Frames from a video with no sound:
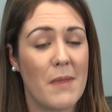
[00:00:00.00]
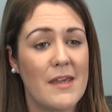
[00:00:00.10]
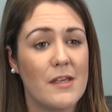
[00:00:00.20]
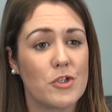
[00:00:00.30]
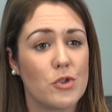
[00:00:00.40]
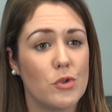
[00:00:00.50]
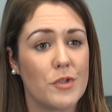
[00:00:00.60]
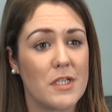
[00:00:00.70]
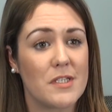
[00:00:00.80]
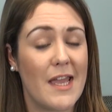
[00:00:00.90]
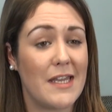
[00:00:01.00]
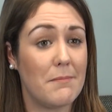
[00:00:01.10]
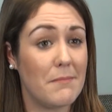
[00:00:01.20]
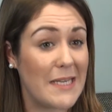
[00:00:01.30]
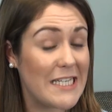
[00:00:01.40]
making sure that any
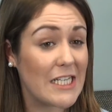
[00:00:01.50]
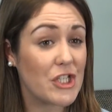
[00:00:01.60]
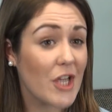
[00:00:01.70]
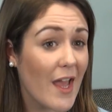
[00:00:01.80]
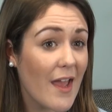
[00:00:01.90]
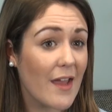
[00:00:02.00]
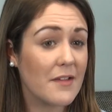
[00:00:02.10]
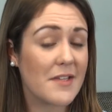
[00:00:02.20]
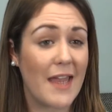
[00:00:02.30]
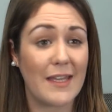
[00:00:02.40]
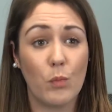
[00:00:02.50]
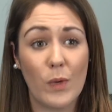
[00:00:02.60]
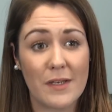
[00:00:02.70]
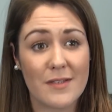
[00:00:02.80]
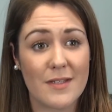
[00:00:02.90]
meeting chairs, any
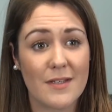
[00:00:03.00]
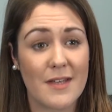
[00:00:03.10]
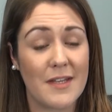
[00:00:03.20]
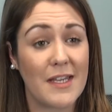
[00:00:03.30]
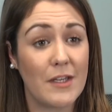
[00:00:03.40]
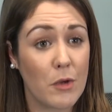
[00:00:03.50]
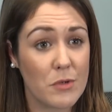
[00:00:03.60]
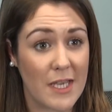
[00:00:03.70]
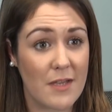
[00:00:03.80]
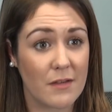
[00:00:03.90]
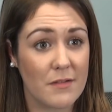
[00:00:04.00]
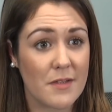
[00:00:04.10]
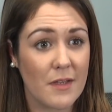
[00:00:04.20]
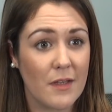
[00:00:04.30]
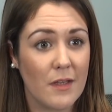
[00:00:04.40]
witnesses and any note
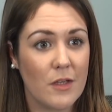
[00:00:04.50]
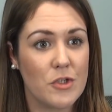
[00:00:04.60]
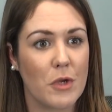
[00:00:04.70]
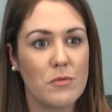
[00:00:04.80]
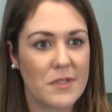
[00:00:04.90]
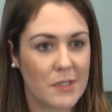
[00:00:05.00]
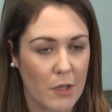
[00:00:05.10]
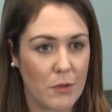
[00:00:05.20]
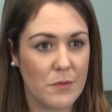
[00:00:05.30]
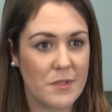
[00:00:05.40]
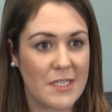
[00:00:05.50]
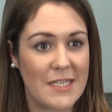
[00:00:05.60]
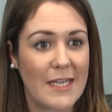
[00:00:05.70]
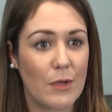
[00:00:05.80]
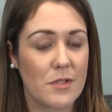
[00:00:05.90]
takers don't disclose
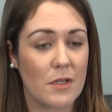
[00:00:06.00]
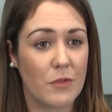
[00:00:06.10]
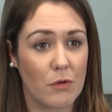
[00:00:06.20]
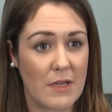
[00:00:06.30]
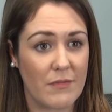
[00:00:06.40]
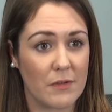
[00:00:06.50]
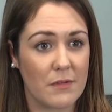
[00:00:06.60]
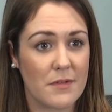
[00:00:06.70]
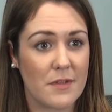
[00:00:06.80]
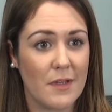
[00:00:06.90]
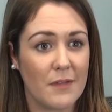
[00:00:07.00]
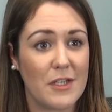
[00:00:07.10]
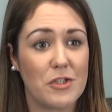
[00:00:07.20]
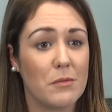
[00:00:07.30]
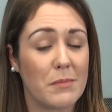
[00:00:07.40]
details of the grievance.
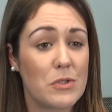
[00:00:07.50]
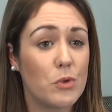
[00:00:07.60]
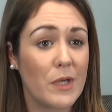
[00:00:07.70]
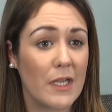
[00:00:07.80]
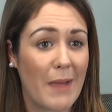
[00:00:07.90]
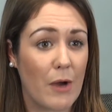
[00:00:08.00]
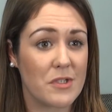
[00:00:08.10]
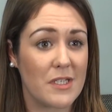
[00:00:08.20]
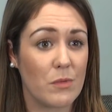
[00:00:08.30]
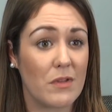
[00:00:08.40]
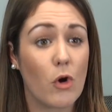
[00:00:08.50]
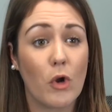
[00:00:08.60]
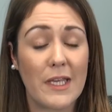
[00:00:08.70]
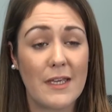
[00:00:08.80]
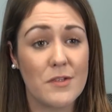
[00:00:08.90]
They shouldn't be talking about it with
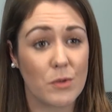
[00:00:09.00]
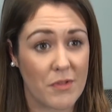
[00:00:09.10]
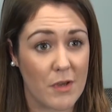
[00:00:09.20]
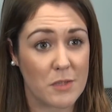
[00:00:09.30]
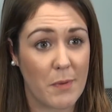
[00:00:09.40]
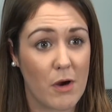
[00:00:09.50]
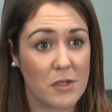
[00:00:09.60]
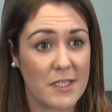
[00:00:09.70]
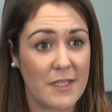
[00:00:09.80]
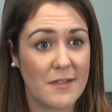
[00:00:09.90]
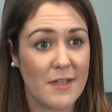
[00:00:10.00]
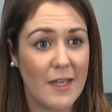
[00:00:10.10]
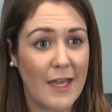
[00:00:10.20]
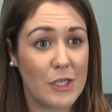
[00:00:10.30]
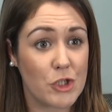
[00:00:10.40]
colleagues or third parties,
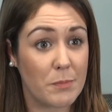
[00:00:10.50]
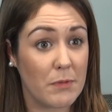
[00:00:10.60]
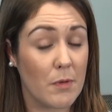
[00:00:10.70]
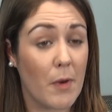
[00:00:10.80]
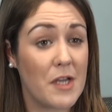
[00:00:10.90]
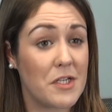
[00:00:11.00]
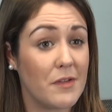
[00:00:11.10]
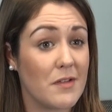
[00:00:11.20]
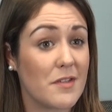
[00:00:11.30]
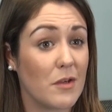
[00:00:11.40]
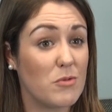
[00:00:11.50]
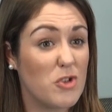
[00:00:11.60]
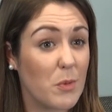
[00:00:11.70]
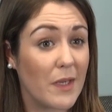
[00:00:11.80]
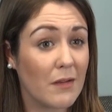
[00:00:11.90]
and should be reminded that so
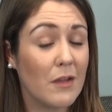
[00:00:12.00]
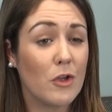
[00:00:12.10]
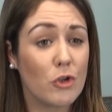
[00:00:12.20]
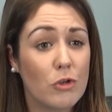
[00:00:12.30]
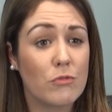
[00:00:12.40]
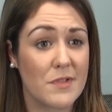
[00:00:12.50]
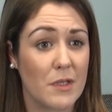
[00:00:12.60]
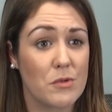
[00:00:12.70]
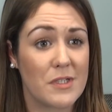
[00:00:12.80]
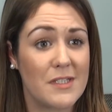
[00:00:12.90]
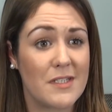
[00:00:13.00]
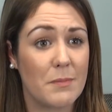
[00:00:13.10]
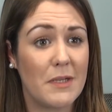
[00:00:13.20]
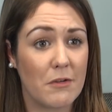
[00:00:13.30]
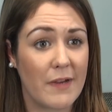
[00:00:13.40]
doing could result in
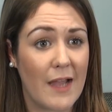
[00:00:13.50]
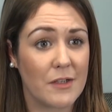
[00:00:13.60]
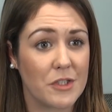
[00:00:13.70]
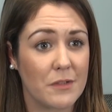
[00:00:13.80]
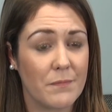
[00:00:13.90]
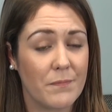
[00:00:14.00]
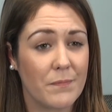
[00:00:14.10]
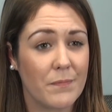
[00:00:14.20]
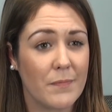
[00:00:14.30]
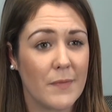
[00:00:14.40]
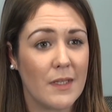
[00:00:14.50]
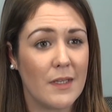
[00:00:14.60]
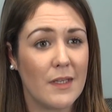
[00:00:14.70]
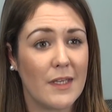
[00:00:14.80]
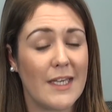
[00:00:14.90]
disciplinary action.
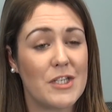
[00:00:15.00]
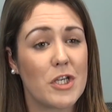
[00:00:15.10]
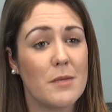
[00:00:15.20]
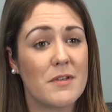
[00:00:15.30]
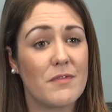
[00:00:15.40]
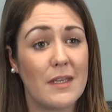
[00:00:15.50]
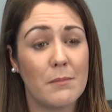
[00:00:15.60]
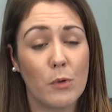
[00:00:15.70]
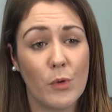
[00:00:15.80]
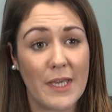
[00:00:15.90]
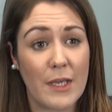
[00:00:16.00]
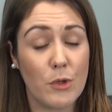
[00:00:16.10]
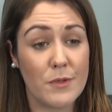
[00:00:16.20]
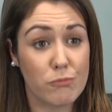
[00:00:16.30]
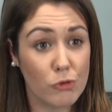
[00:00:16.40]
In terms of the employee
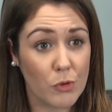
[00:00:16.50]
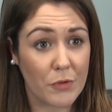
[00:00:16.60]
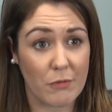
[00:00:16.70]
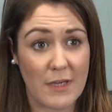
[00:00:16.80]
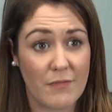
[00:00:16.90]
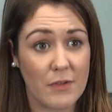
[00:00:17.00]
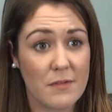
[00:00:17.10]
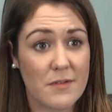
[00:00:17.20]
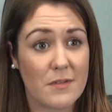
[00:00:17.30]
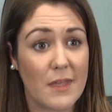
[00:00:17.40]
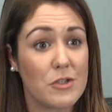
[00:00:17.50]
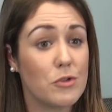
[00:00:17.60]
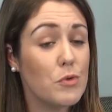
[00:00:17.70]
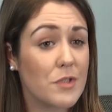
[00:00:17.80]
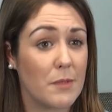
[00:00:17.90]
who's brought the grievance, they
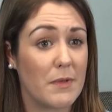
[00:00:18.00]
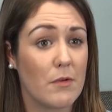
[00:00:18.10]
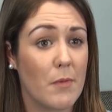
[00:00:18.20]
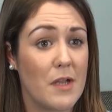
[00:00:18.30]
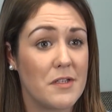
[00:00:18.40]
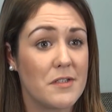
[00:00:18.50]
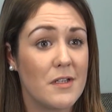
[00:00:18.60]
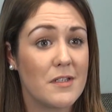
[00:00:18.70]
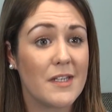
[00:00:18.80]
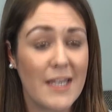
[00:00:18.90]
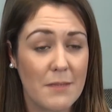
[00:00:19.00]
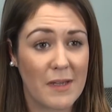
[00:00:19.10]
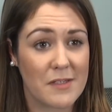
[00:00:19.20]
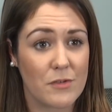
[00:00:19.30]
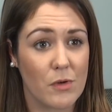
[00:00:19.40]
should also be reminded to keep
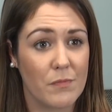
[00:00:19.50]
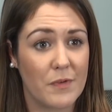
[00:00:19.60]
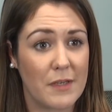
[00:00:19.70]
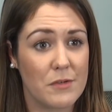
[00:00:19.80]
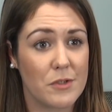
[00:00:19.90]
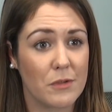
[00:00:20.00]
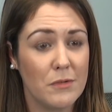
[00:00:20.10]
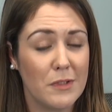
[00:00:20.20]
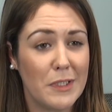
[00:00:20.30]
matters confidential.